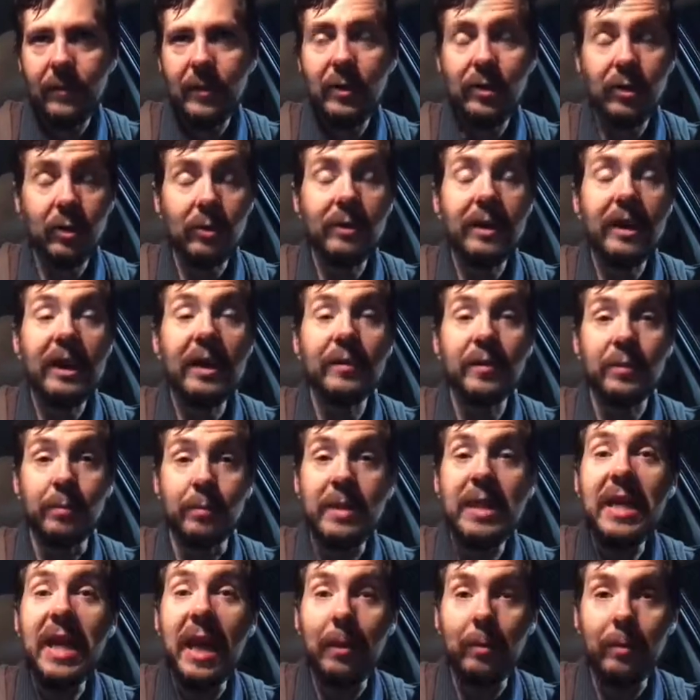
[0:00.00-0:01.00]
It certainly gives
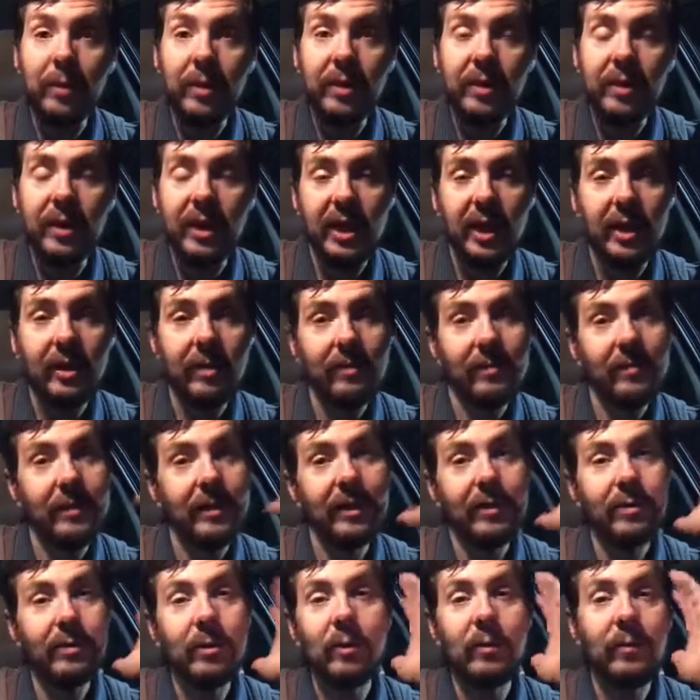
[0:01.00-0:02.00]
me empathy.
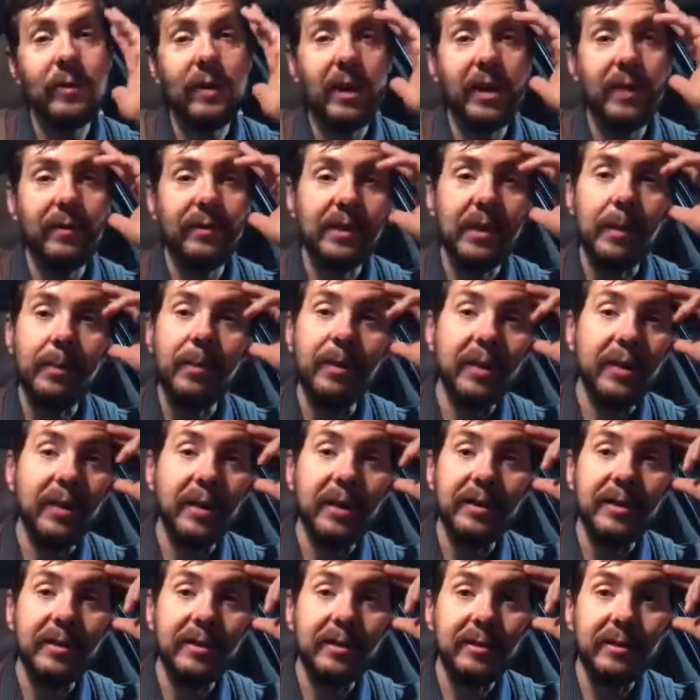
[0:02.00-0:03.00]
I don't know if it gives
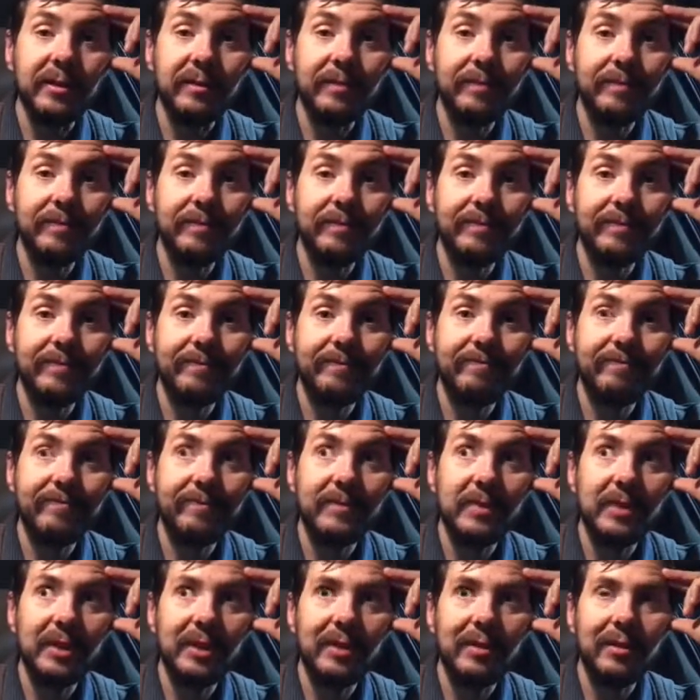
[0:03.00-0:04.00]
empathy to
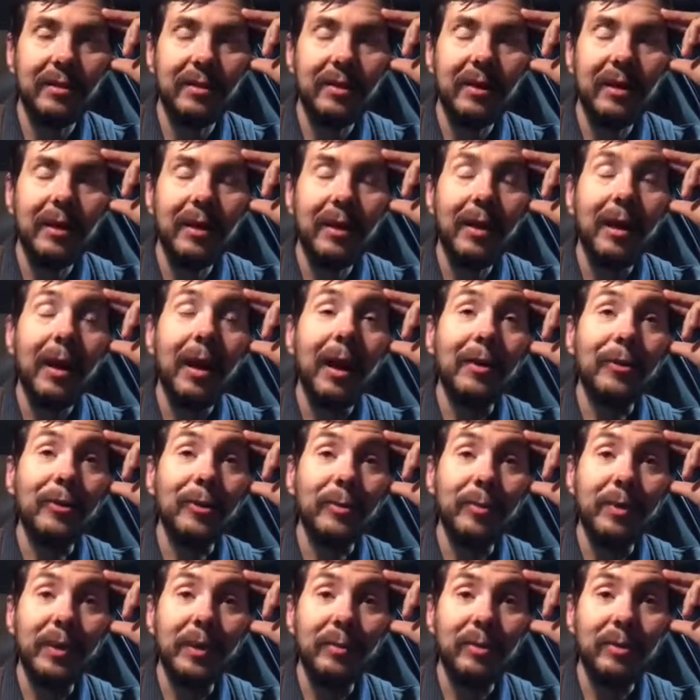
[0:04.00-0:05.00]

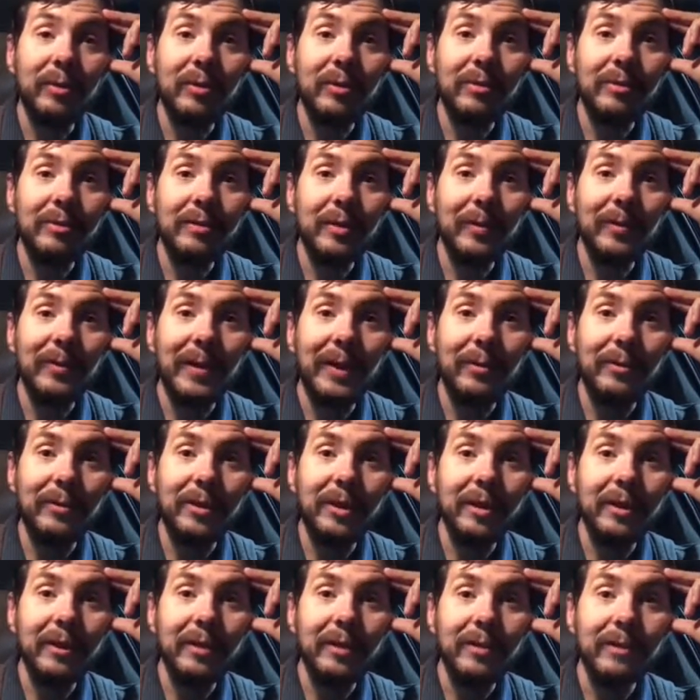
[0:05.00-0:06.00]
other people
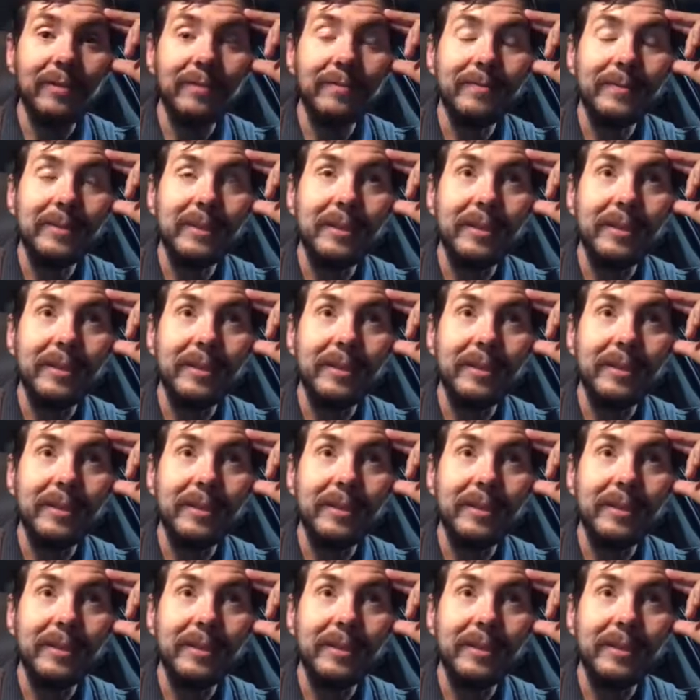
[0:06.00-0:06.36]
around here.